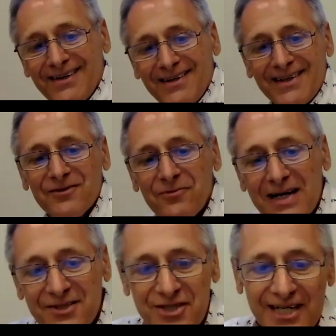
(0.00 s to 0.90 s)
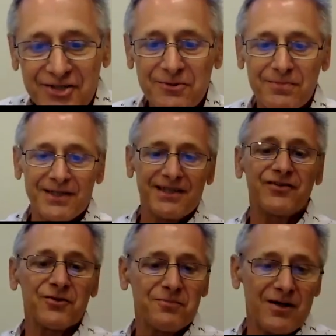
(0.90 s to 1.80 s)
And why is ChatGPT
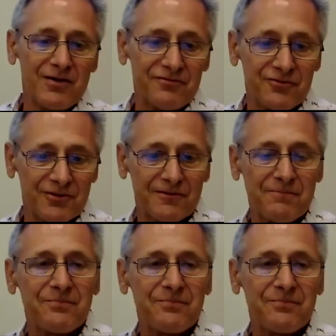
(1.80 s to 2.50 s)
so powerful?